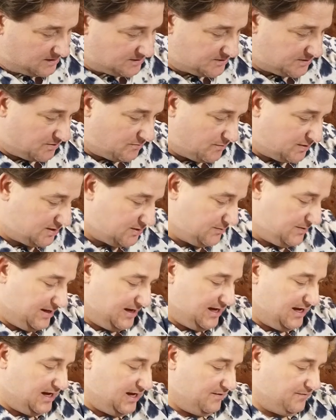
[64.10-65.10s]
So what do we
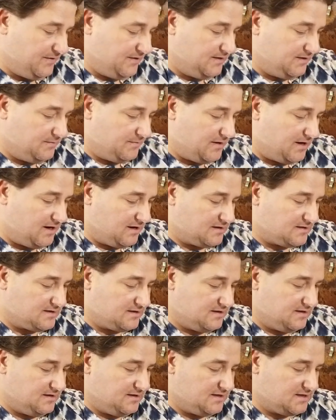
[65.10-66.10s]
have in the
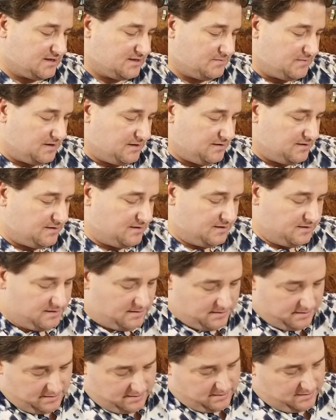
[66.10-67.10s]
box this month?
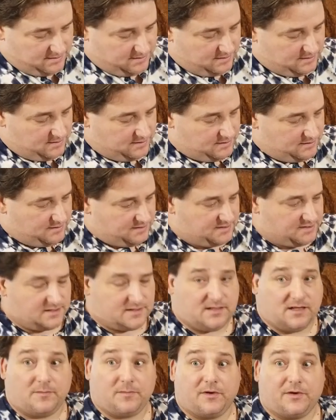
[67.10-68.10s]
This
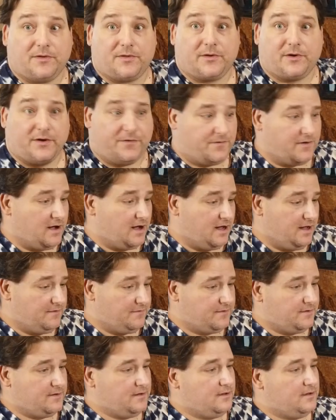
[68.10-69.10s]
is number
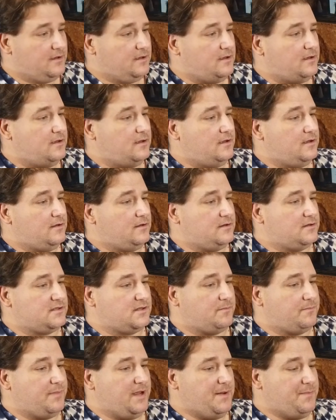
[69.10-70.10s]
thirty-five. There's
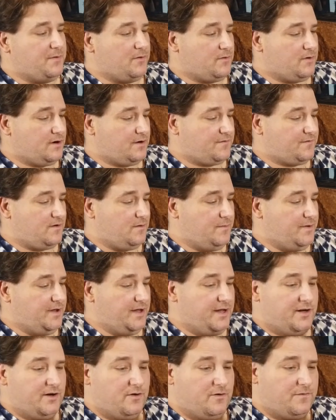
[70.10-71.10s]
some paperwork from
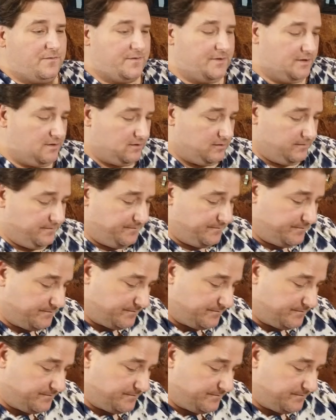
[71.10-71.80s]
Innofil.